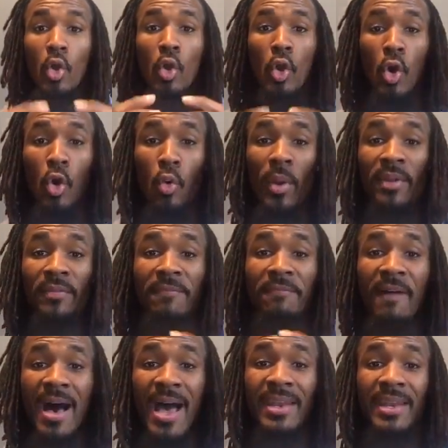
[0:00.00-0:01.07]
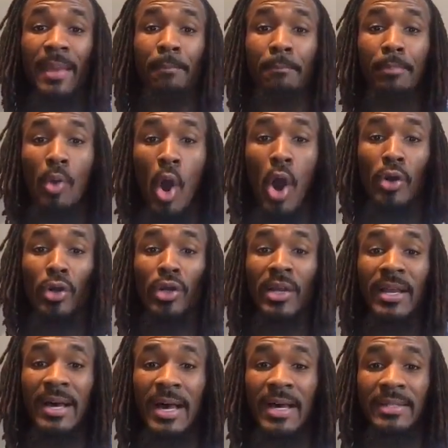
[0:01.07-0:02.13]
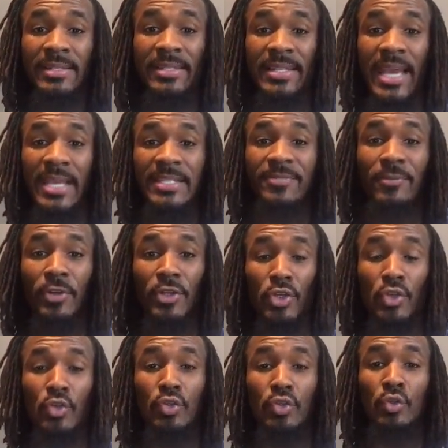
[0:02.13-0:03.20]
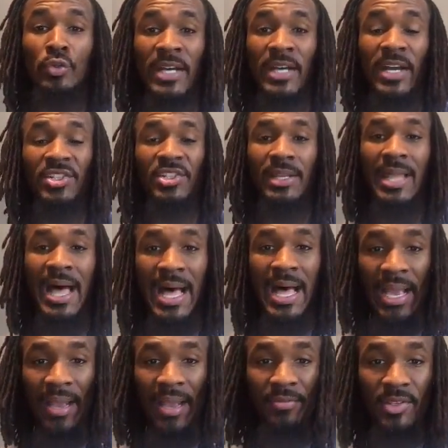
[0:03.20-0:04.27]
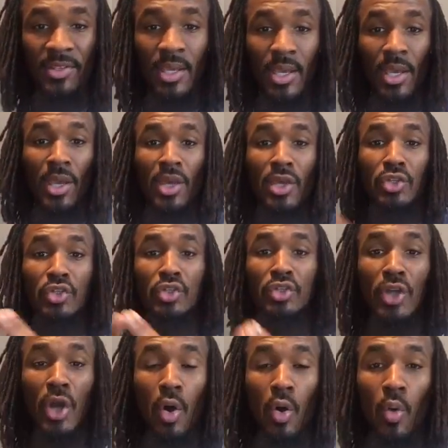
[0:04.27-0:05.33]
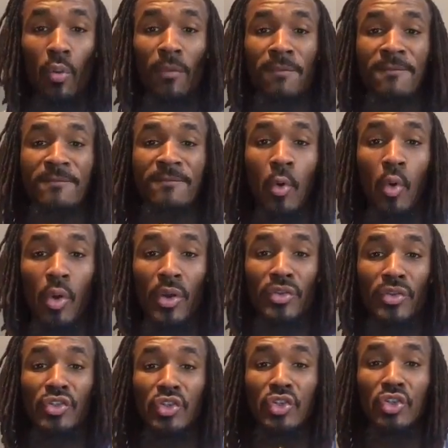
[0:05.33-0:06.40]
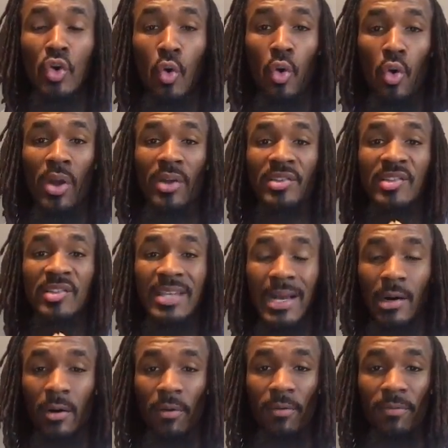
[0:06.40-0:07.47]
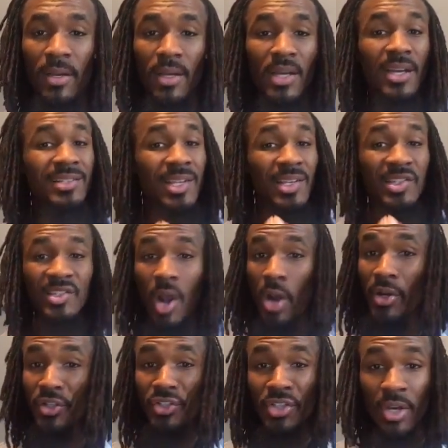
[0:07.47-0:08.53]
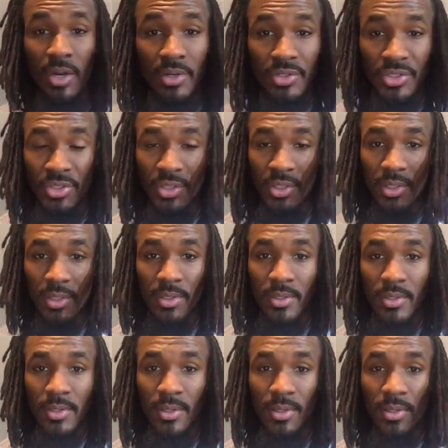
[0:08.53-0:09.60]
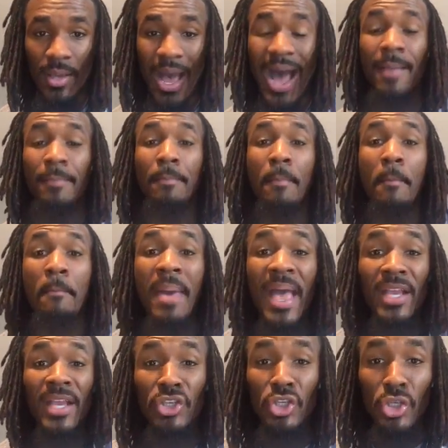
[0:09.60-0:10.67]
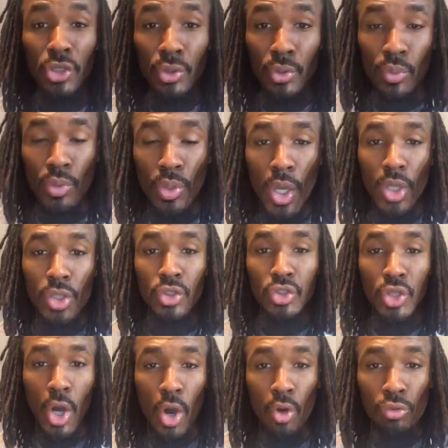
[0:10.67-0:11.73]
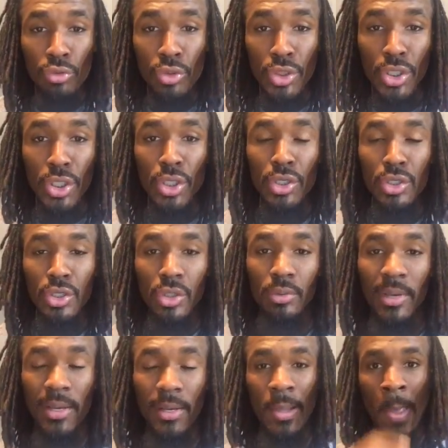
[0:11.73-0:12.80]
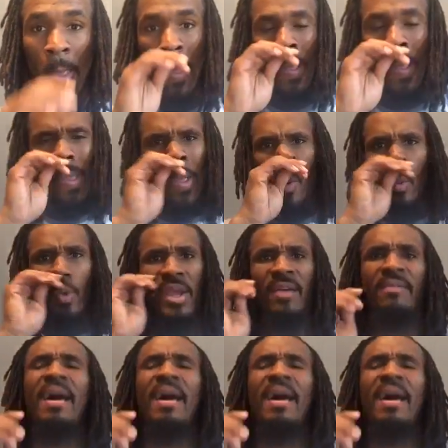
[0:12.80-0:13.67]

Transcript: Go and find a broader context for you to touch lives. Don't force yourself to start a church. I beg you, don't do it. We have